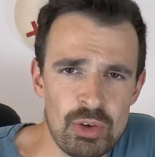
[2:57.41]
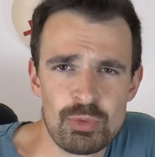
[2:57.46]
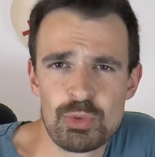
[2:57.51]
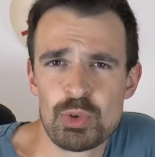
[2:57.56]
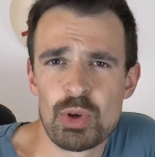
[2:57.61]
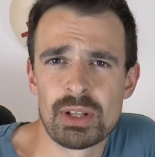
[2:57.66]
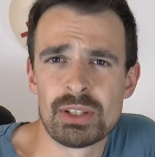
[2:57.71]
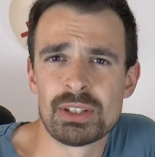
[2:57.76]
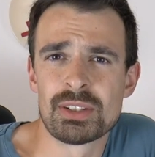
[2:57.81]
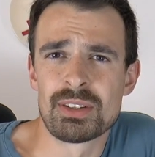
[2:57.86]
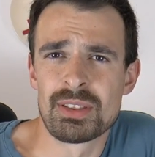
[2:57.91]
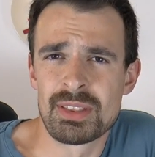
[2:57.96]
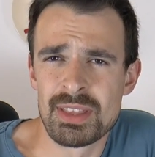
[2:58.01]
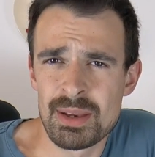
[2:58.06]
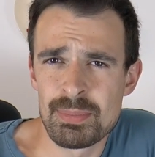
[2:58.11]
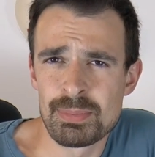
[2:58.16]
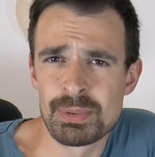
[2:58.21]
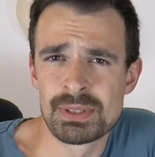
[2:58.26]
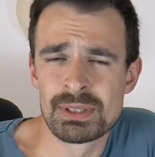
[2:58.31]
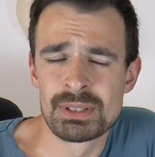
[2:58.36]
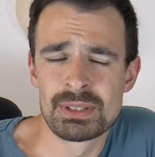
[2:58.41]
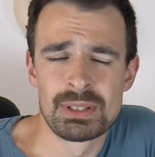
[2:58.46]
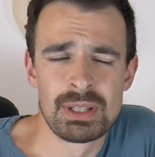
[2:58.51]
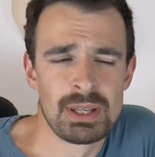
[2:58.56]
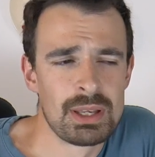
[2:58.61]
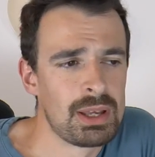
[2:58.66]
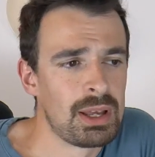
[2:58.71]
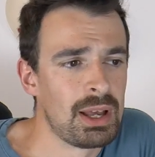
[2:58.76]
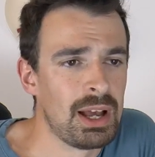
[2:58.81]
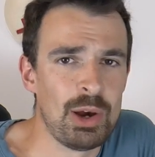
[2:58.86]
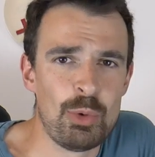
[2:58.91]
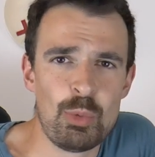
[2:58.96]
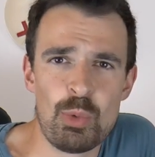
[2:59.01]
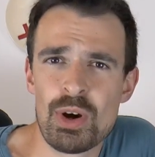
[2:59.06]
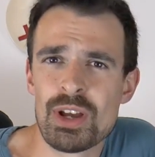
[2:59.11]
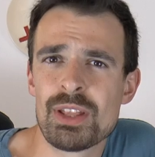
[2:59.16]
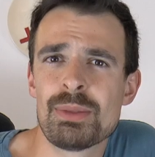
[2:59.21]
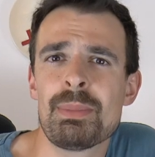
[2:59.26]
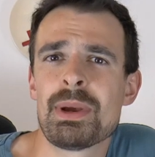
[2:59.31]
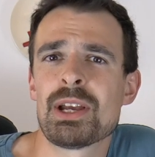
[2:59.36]
Few other tips,
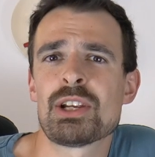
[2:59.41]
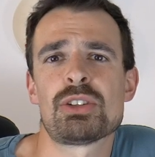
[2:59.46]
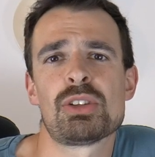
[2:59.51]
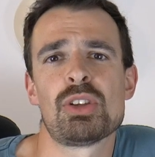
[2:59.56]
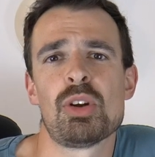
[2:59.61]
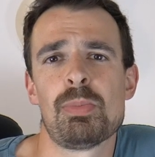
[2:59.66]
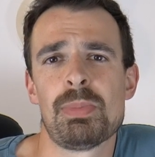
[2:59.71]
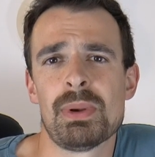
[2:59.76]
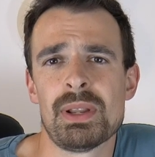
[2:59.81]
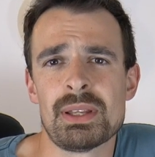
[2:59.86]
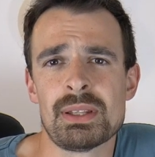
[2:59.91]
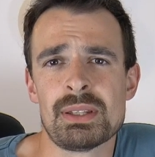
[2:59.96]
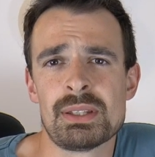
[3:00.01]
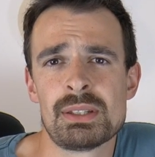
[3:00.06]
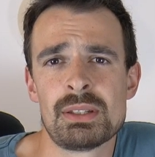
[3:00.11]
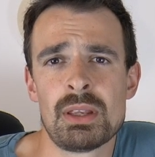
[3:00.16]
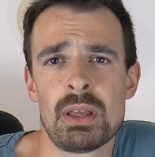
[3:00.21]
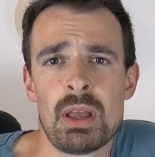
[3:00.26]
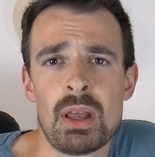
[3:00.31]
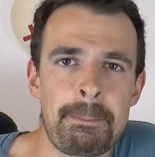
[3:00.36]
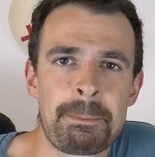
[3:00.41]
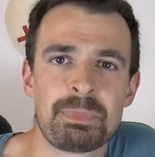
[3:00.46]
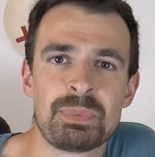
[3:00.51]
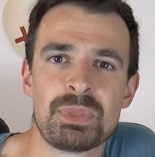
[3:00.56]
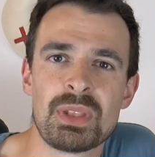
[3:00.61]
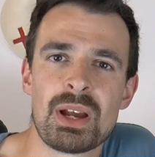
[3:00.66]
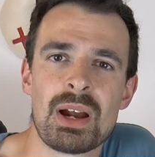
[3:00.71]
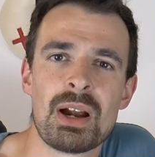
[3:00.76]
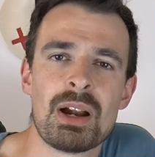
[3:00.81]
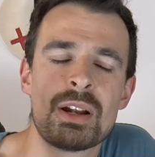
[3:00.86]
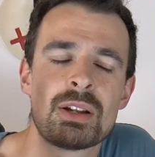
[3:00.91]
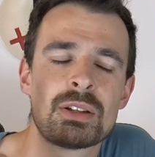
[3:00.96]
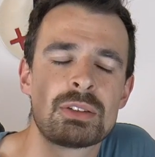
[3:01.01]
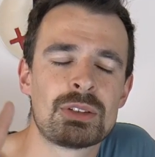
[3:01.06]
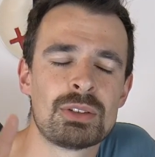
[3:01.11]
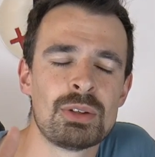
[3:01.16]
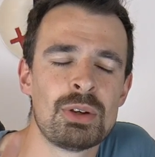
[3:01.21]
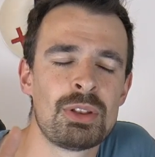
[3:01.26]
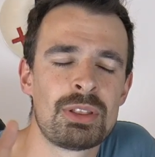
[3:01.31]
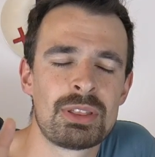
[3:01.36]
avoid mesh top lids. There are
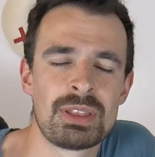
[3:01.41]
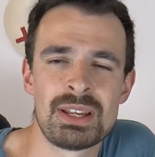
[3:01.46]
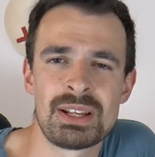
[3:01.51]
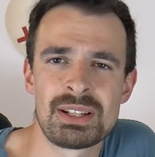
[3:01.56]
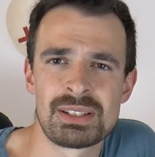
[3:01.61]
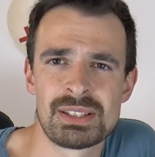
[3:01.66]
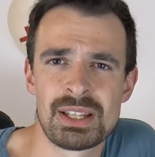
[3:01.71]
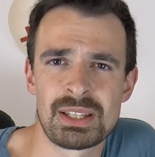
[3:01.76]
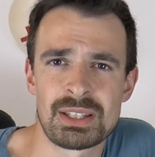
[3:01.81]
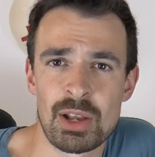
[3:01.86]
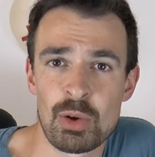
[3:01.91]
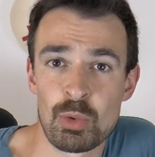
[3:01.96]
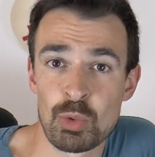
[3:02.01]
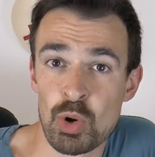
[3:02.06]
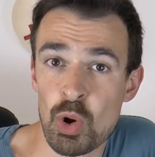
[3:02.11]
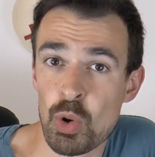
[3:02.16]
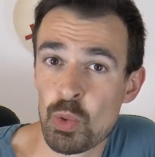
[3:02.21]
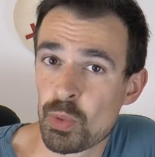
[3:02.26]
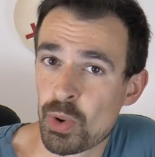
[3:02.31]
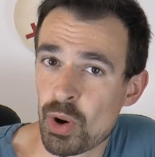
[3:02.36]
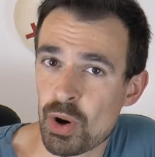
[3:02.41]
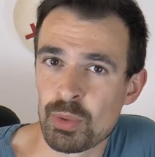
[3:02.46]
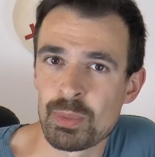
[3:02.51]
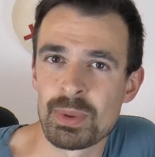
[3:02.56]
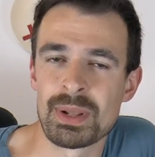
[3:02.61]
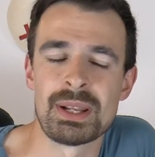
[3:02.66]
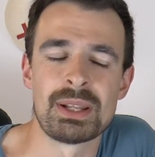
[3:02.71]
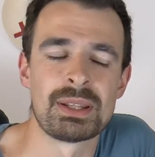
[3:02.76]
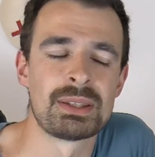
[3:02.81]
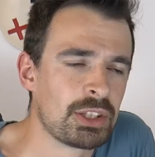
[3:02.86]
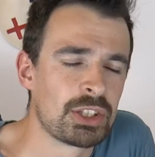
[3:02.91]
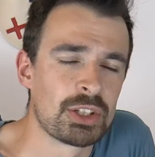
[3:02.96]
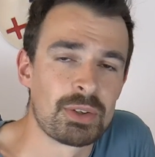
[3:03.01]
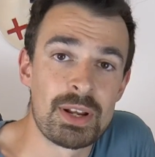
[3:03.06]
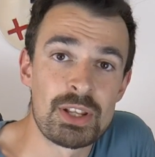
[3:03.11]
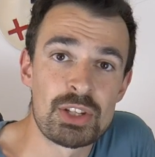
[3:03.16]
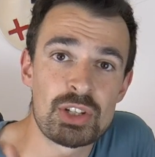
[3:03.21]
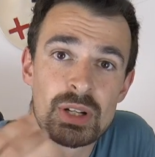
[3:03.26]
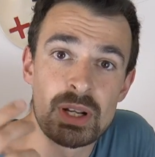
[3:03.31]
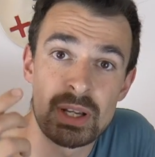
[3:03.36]
two things that can go wrong with it.
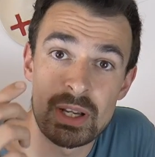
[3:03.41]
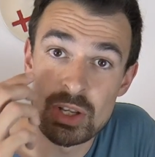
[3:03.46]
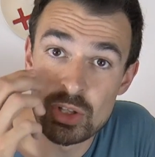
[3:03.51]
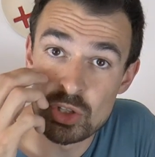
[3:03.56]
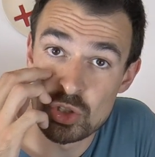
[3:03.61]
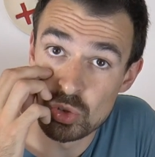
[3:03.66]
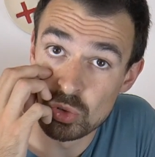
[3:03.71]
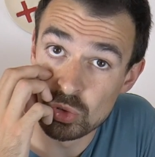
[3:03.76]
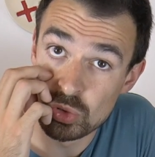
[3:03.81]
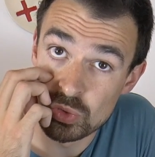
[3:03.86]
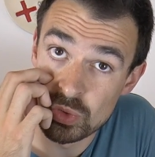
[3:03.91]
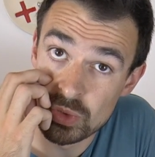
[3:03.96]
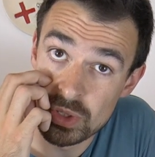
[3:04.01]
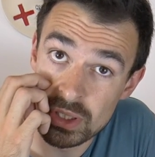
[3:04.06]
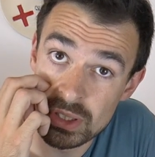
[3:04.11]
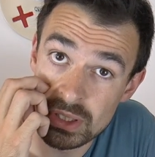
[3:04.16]
Tarantula can chew through